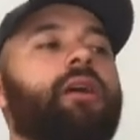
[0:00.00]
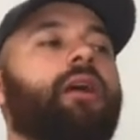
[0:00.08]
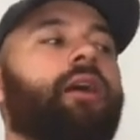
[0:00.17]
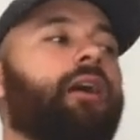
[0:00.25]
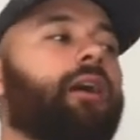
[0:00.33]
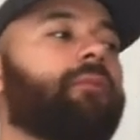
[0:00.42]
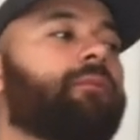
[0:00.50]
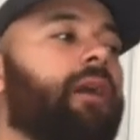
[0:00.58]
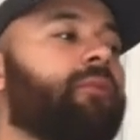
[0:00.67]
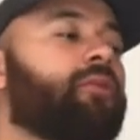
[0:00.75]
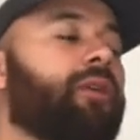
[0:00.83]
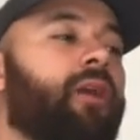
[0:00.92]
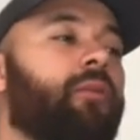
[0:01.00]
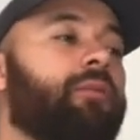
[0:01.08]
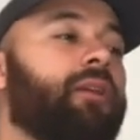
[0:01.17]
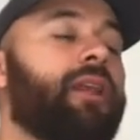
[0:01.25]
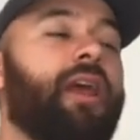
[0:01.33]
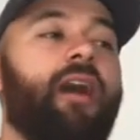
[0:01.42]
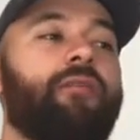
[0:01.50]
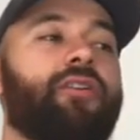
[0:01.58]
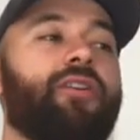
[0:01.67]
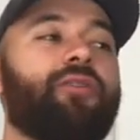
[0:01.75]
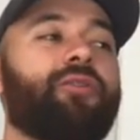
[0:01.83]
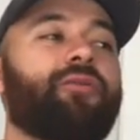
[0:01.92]
I'm gonna have
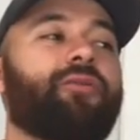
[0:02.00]
you